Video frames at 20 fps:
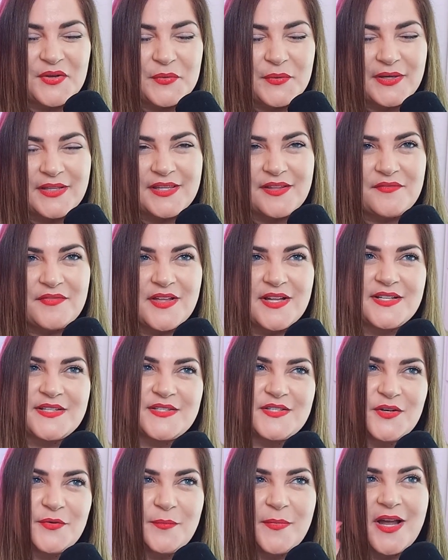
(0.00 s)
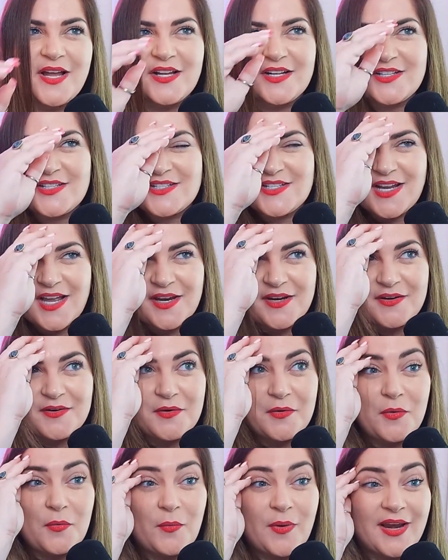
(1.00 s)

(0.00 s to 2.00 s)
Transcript: No, I love that so much. And